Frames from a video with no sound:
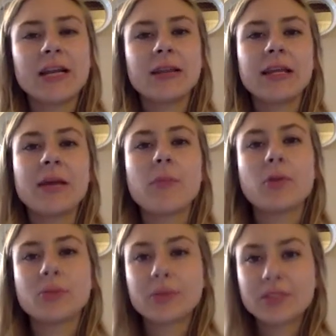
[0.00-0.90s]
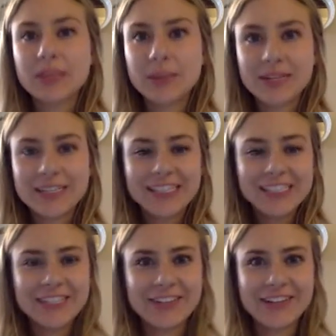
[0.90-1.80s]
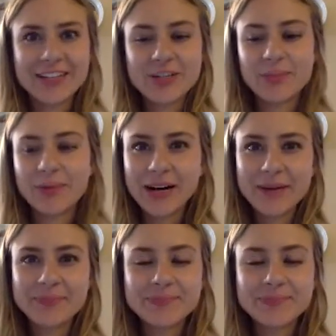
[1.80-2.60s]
the Multiple Subject Teaching Credential program.